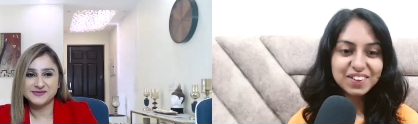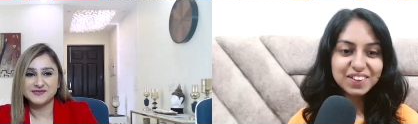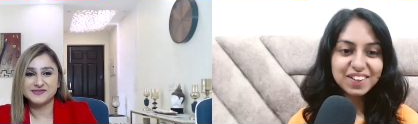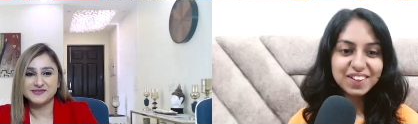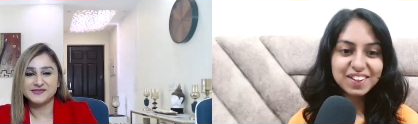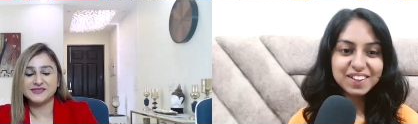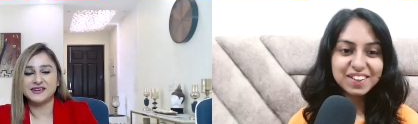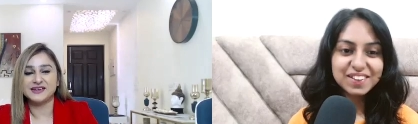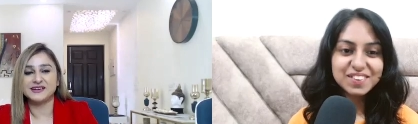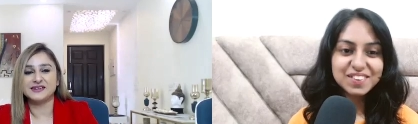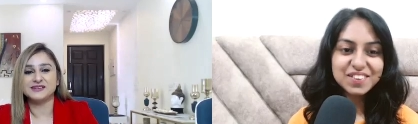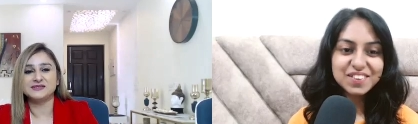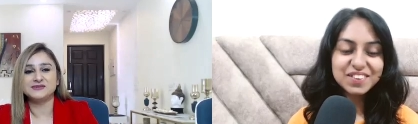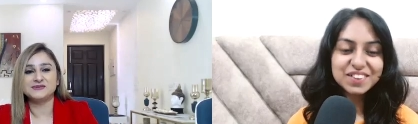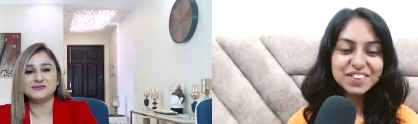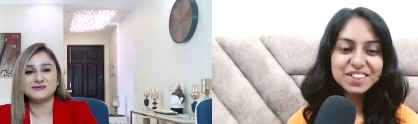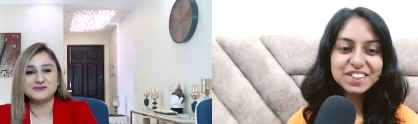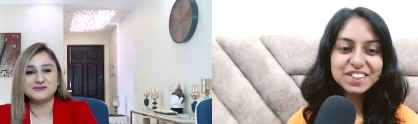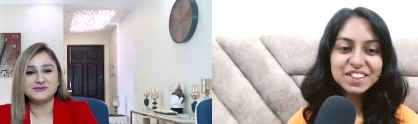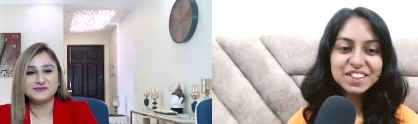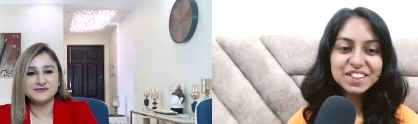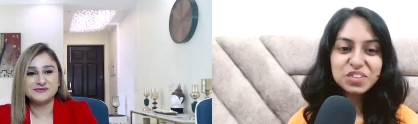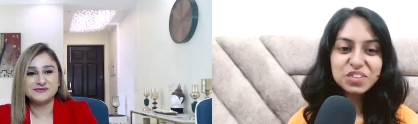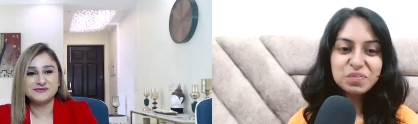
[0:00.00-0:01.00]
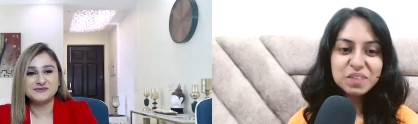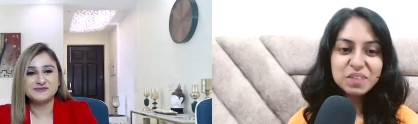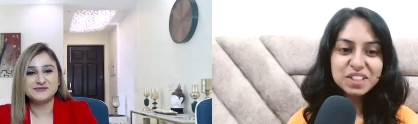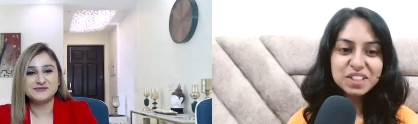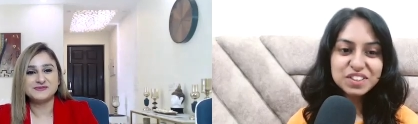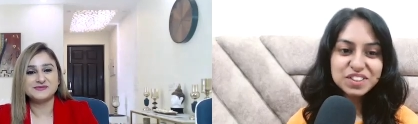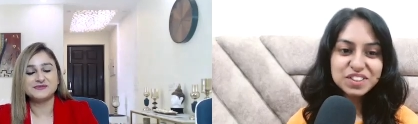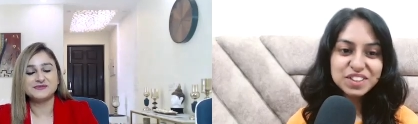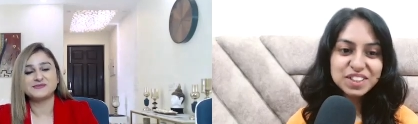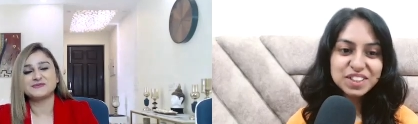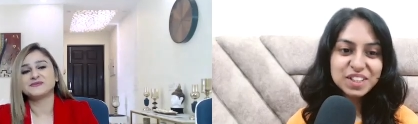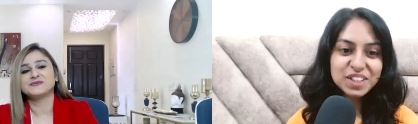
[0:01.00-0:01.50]
Speaker 1: okay so earlier you
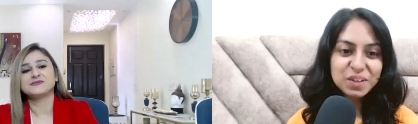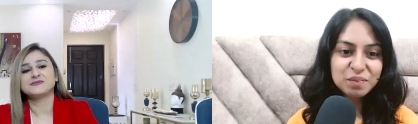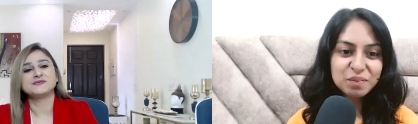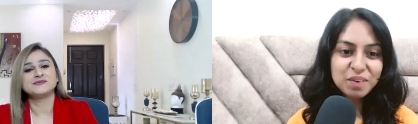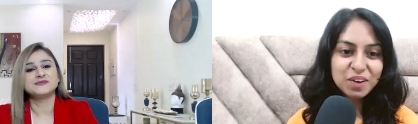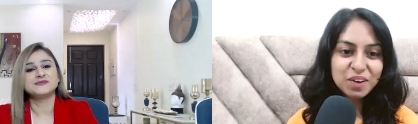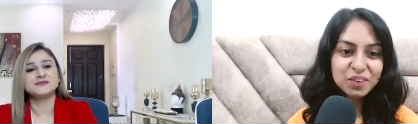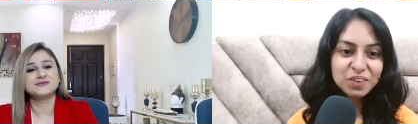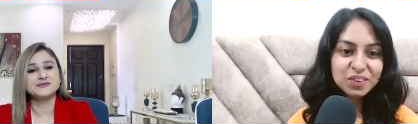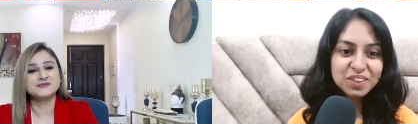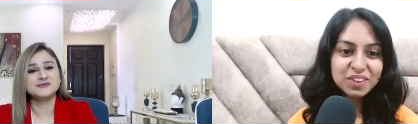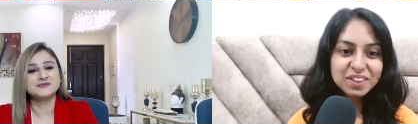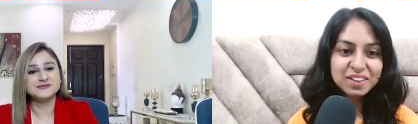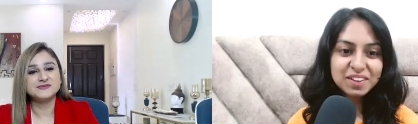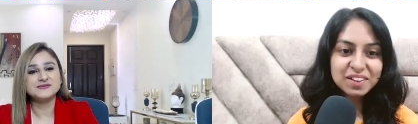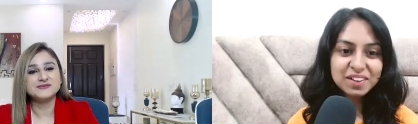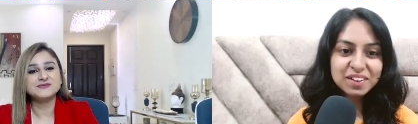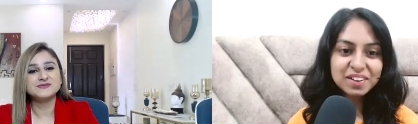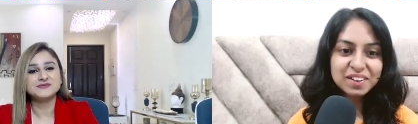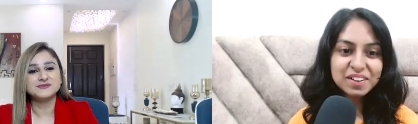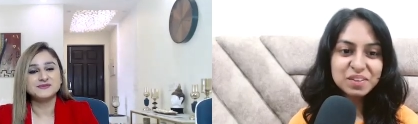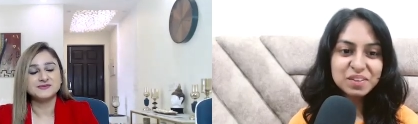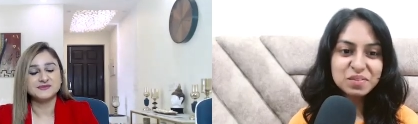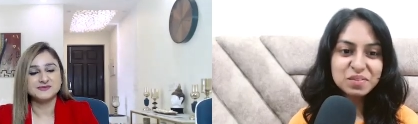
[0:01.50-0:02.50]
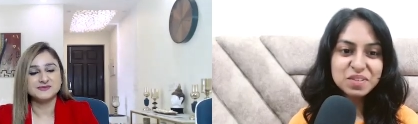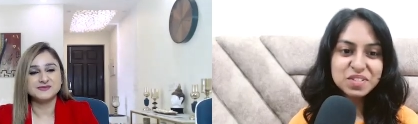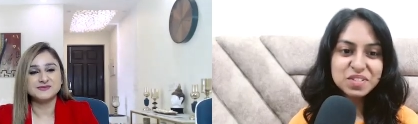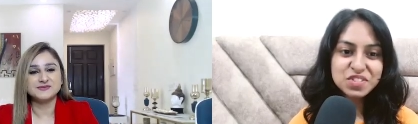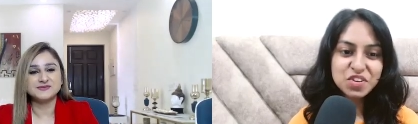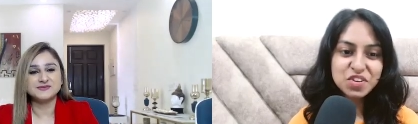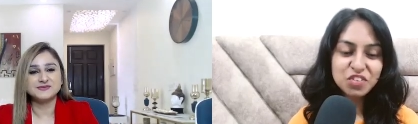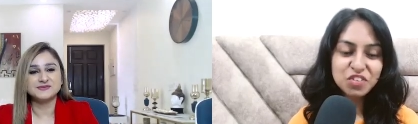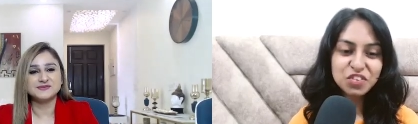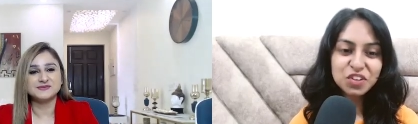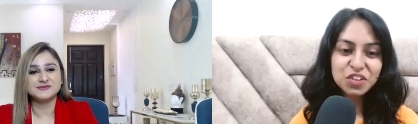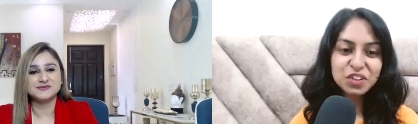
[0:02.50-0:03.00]
mentioned about the
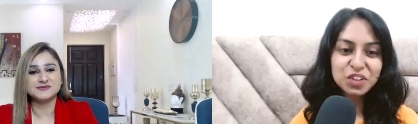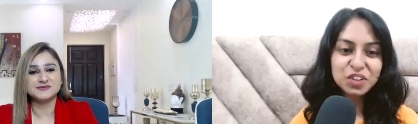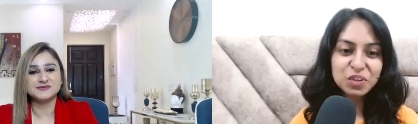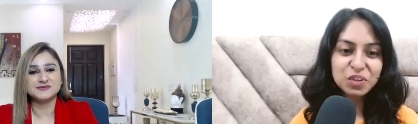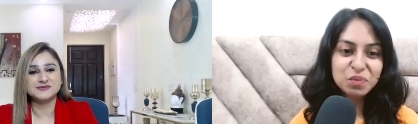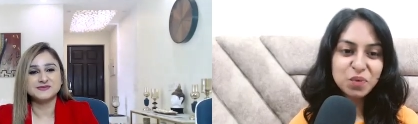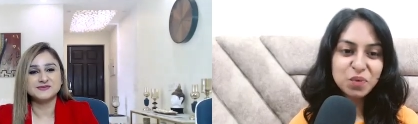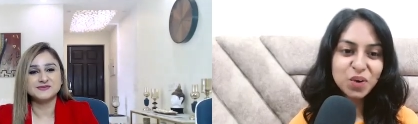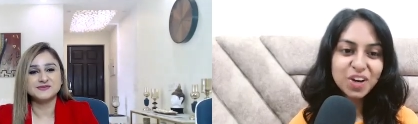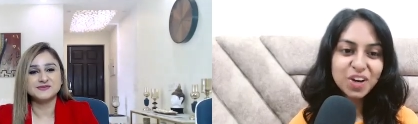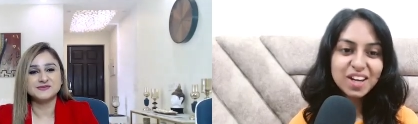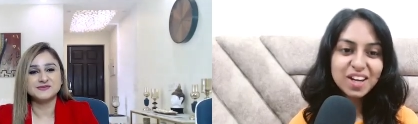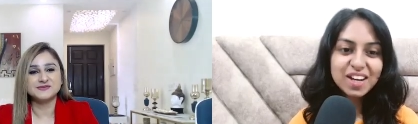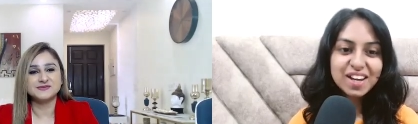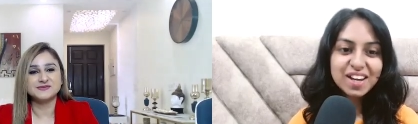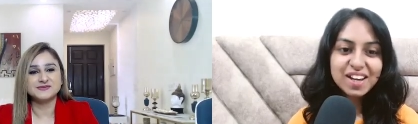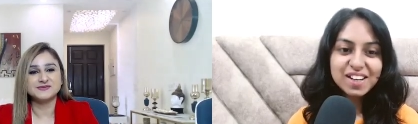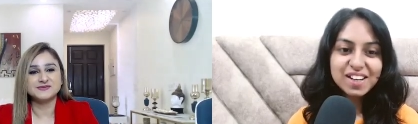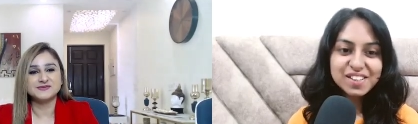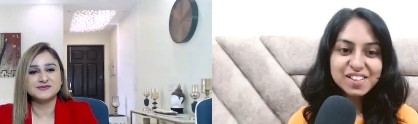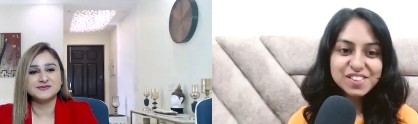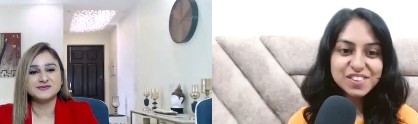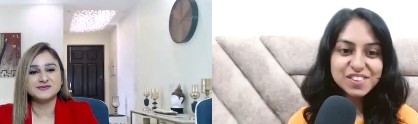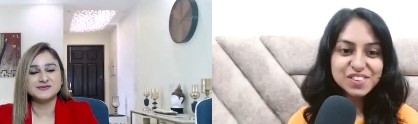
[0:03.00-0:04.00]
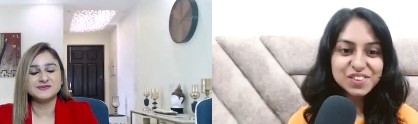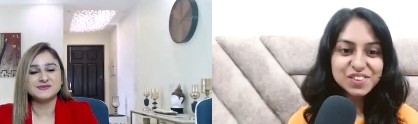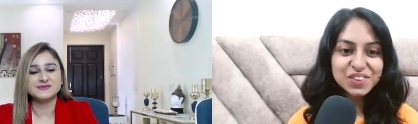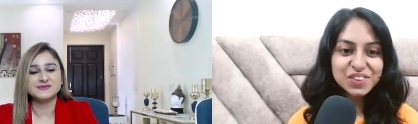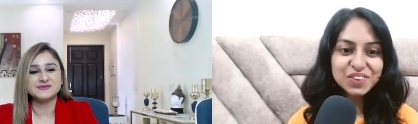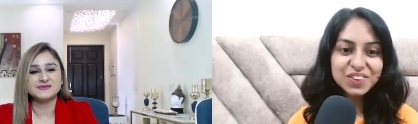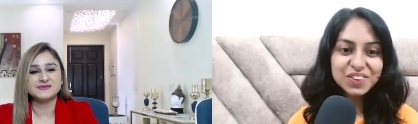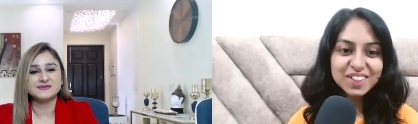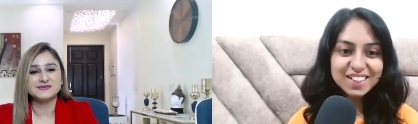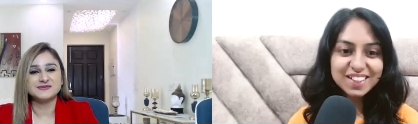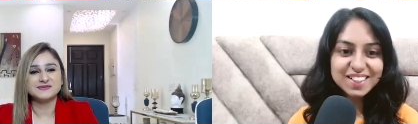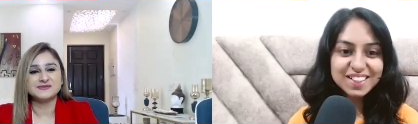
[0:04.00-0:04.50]
image of your dream boy
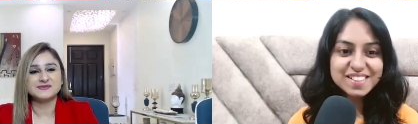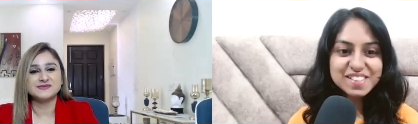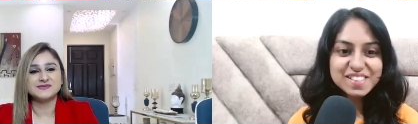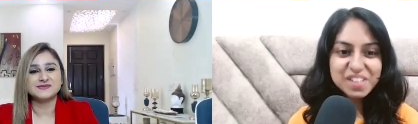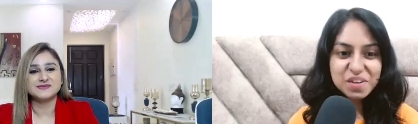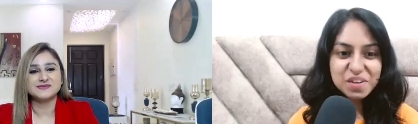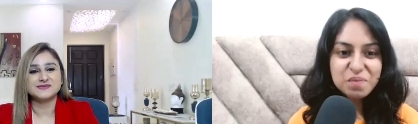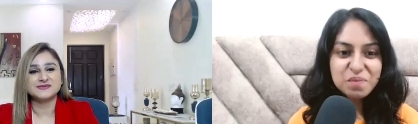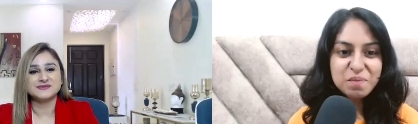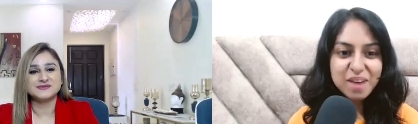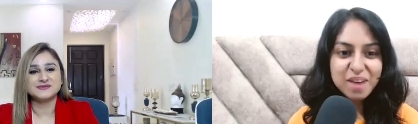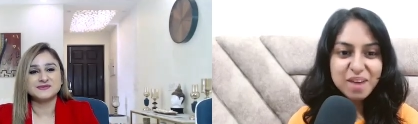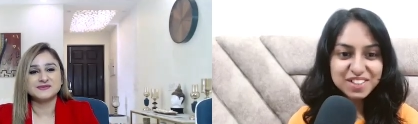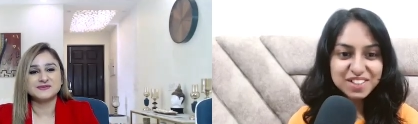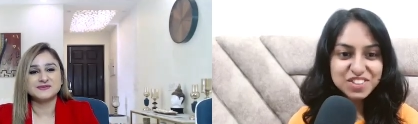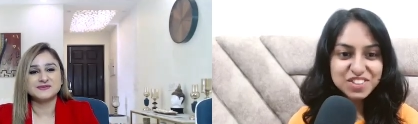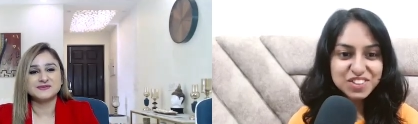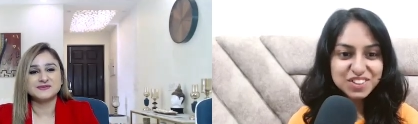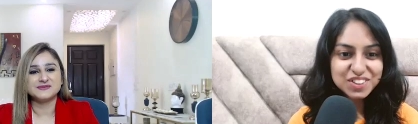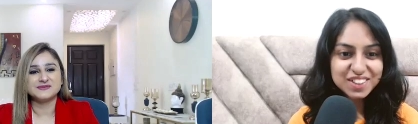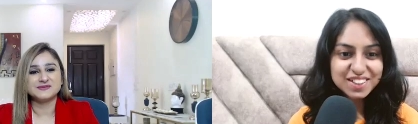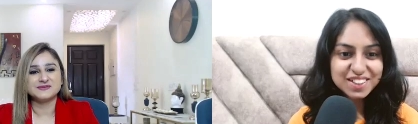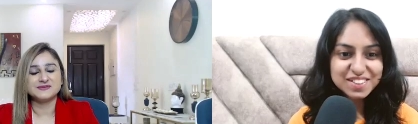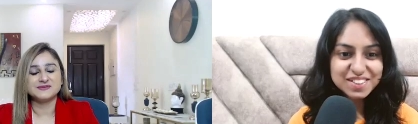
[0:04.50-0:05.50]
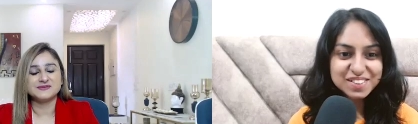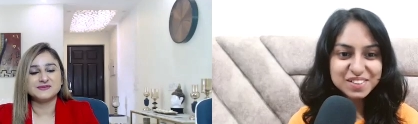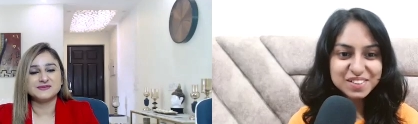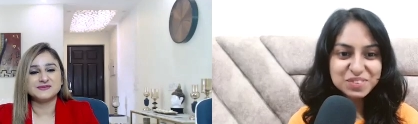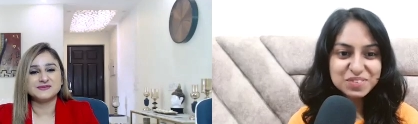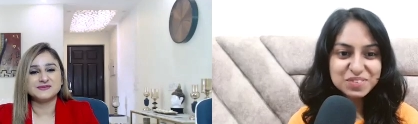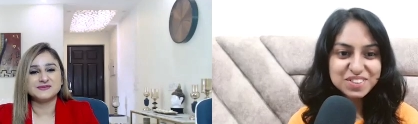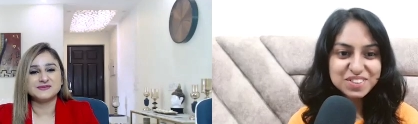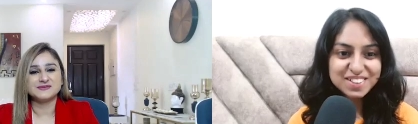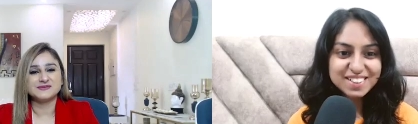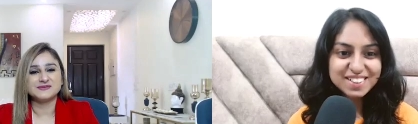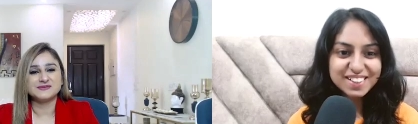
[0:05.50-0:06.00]
so does he match the
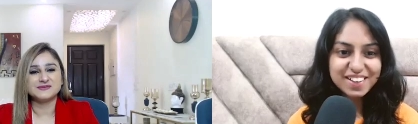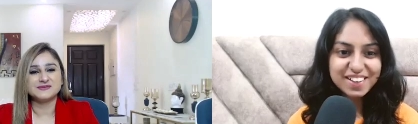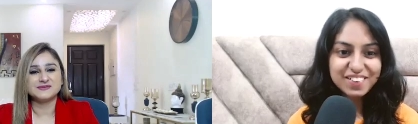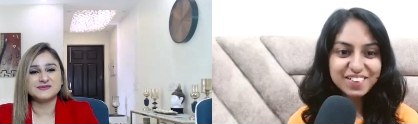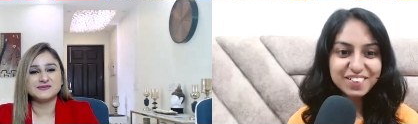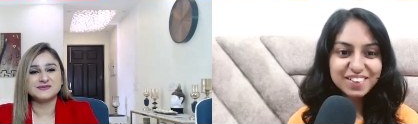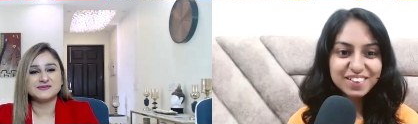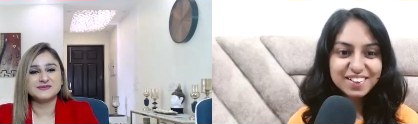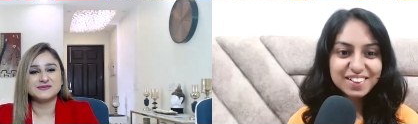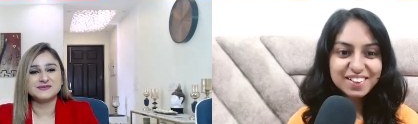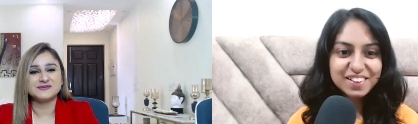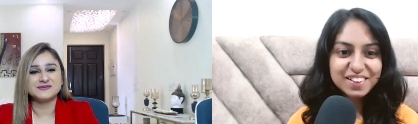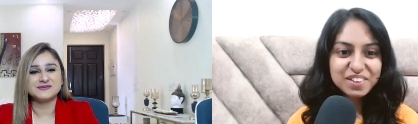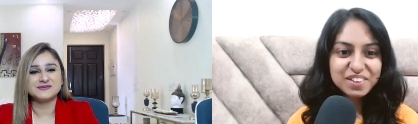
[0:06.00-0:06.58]
description now